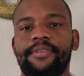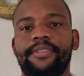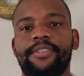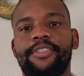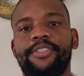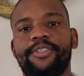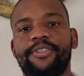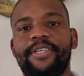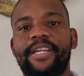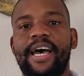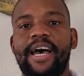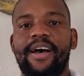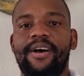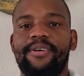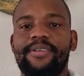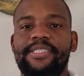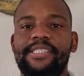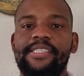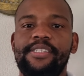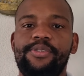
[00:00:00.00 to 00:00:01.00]
So
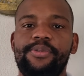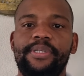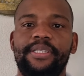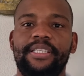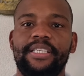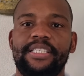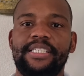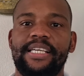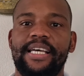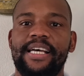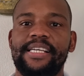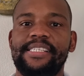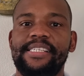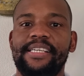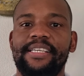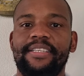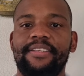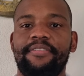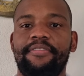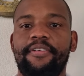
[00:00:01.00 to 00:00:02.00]
now, since we're
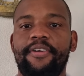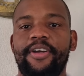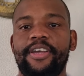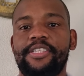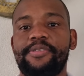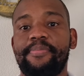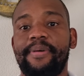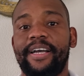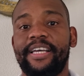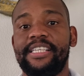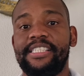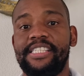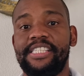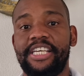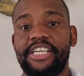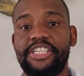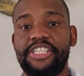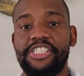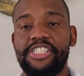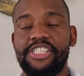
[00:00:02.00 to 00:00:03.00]
discussing the Forex market
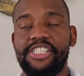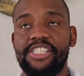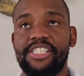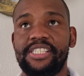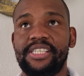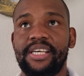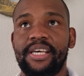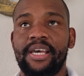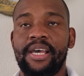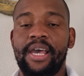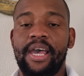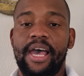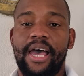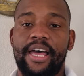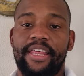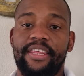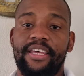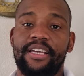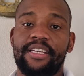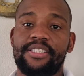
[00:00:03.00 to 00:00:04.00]
sessions,
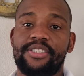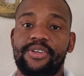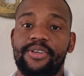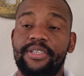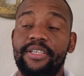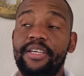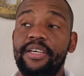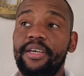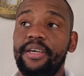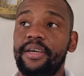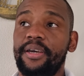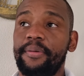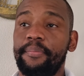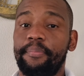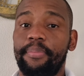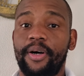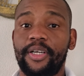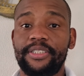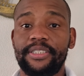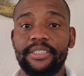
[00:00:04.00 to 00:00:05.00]
I think it's only
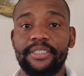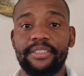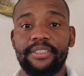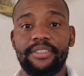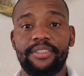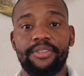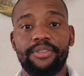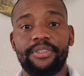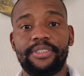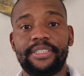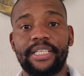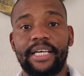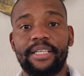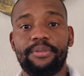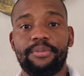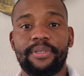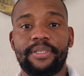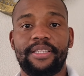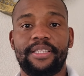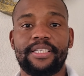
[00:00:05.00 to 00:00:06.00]
important to
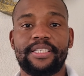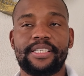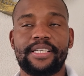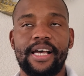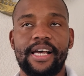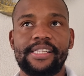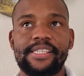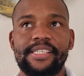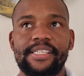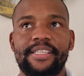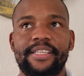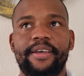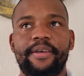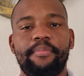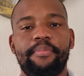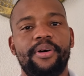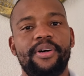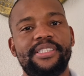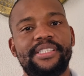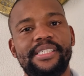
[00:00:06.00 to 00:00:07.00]
start with discussing the
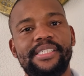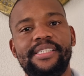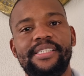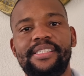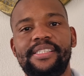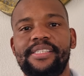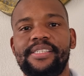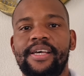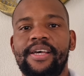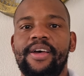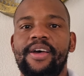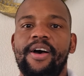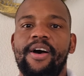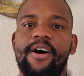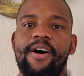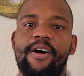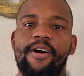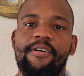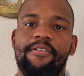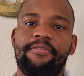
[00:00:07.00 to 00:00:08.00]
importance
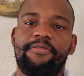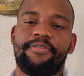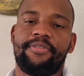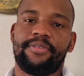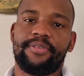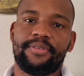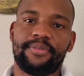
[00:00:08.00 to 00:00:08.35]
of